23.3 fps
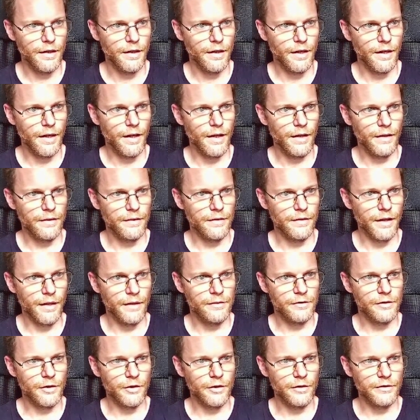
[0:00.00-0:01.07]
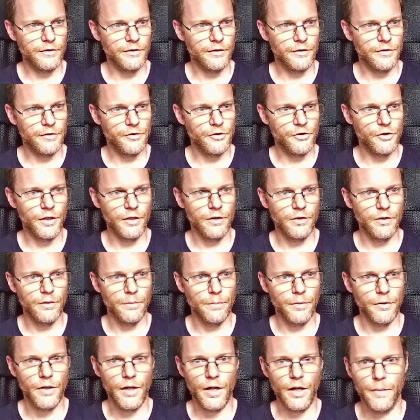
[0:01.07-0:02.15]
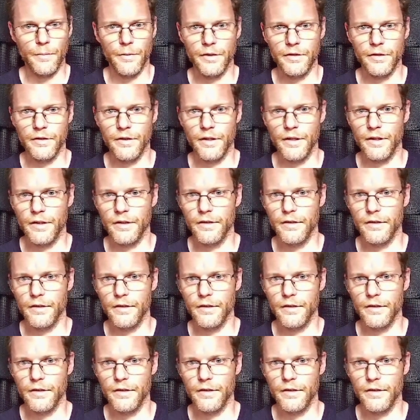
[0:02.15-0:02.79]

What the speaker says: And then there is this jitter parameter